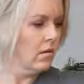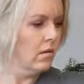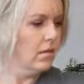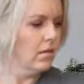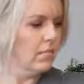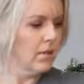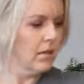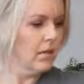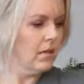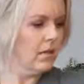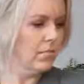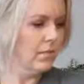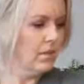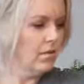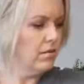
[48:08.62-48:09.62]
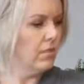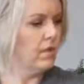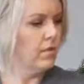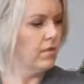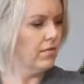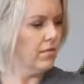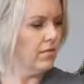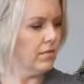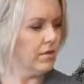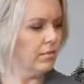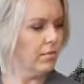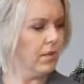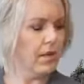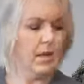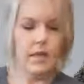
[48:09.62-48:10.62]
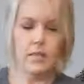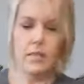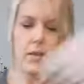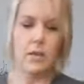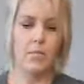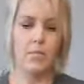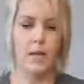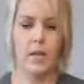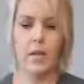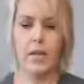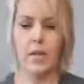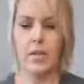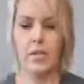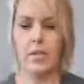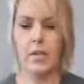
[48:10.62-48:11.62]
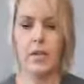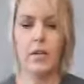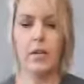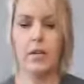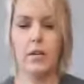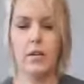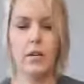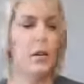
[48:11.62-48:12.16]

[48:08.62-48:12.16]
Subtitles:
because I'm using different supplies on my counter here,